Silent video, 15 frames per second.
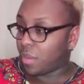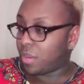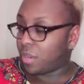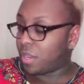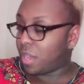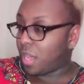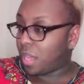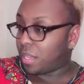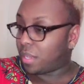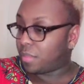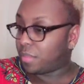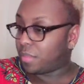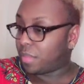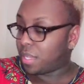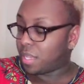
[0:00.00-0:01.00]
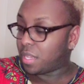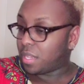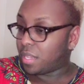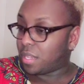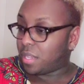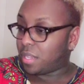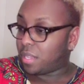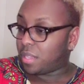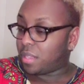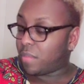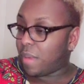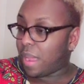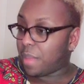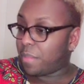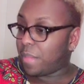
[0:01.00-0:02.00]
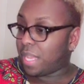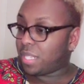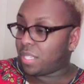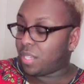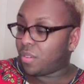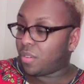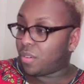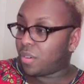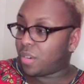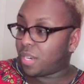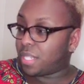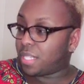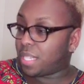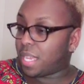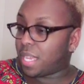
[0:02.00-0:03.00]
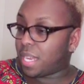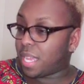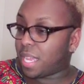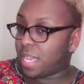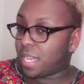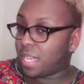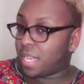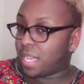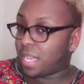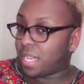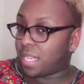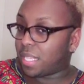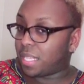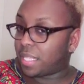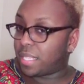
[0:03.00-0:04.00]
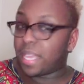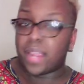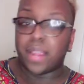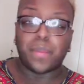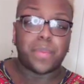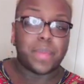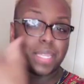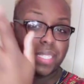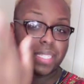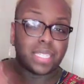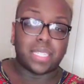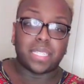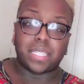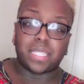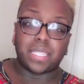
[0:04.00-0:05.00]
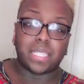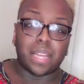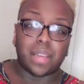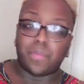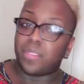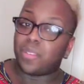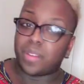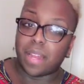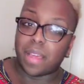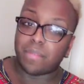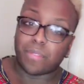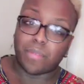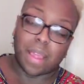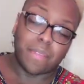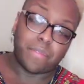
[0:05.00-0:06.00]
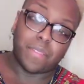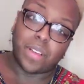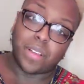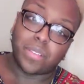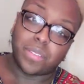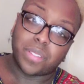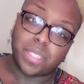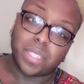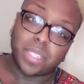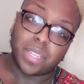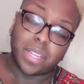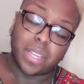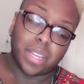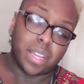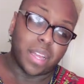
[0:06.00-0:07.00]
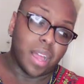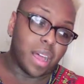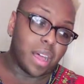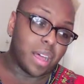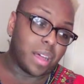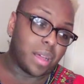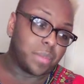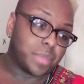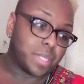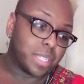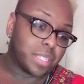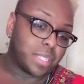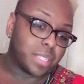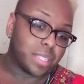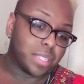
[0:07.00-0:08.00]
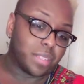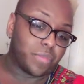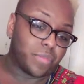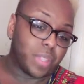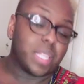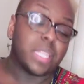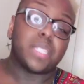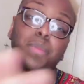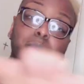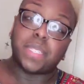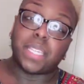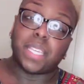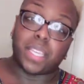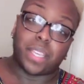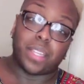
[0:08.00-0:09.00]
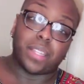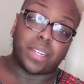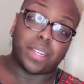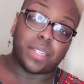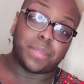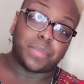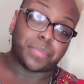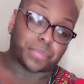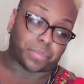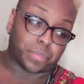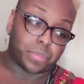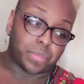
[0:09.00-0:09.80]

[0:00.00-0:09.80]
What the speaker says: what do you call them? The right mentors and therapists and stuff. You didn't have the right folks. For this particular